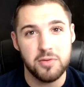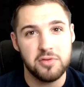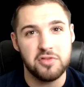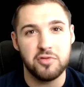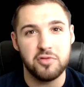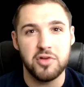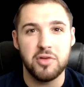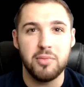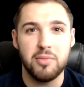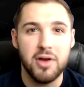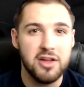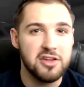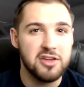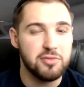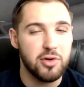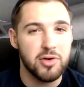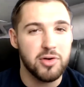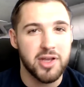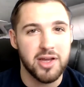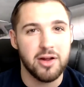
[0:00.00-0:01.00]
So you might as
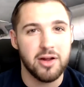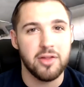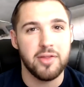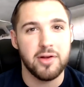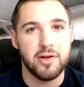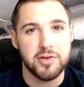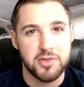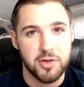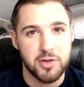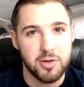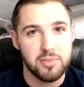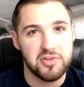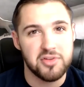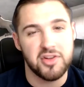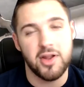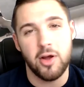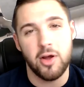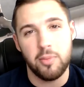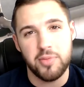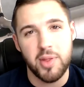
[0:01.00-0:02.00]
well get on their terms
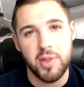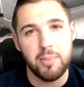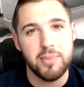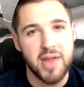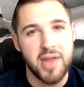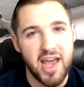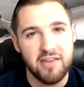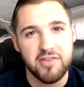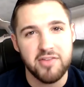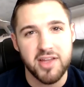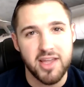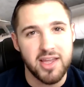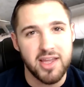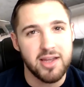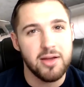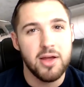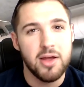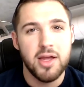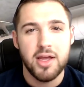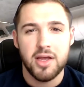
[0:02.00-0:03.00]
and help them
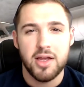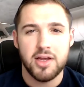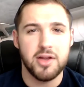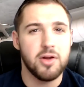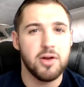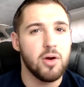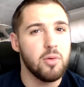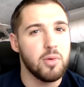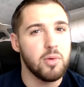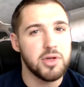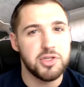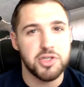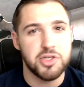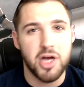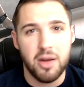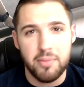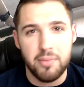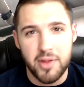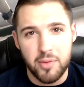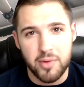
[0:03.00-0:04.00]
navigate, what
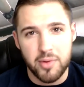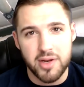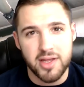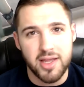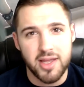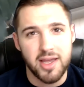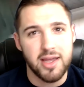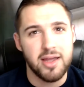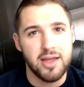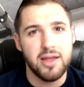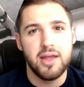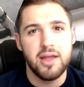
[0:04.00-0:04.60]
job they want to get,